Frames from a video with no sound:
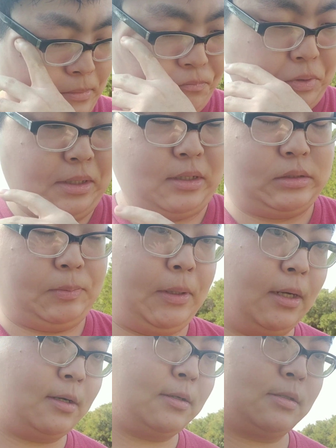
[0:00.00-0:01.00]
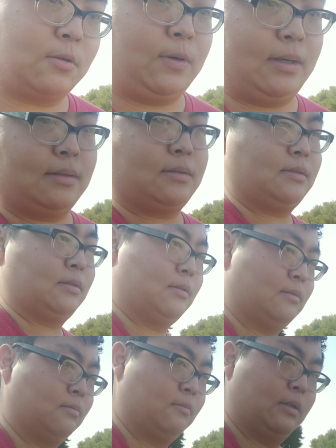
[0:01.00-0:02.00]
Britney Spears
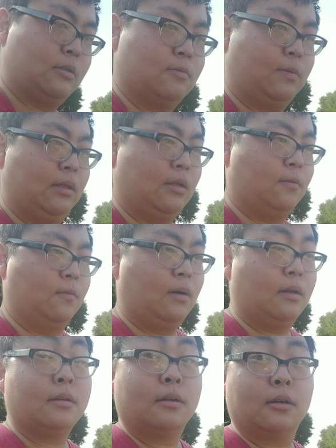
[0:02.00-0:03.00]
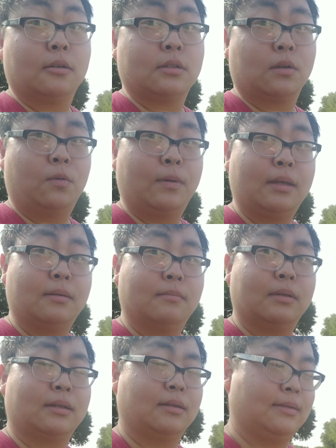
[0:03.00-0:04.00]
quits, which we don't want her to quit
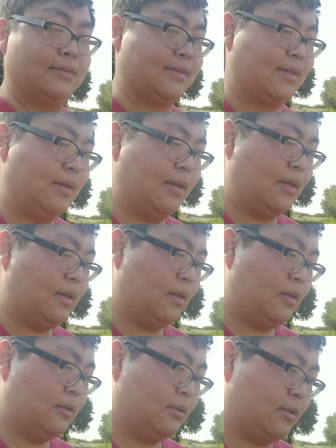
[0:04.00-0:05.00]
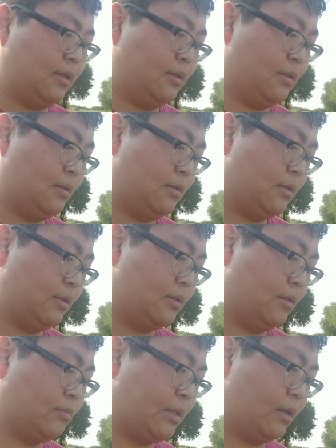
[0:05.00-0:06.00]
because she she
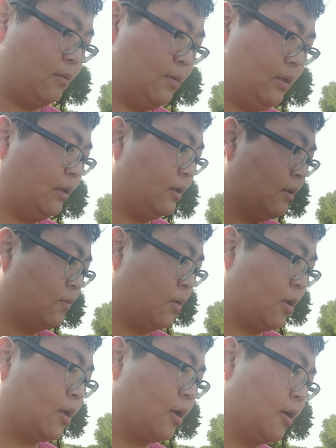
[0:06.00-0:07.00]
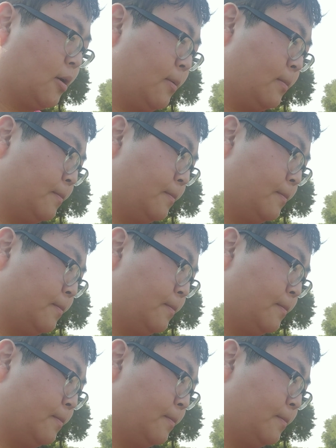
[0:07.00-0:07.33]
seems like a really good worker,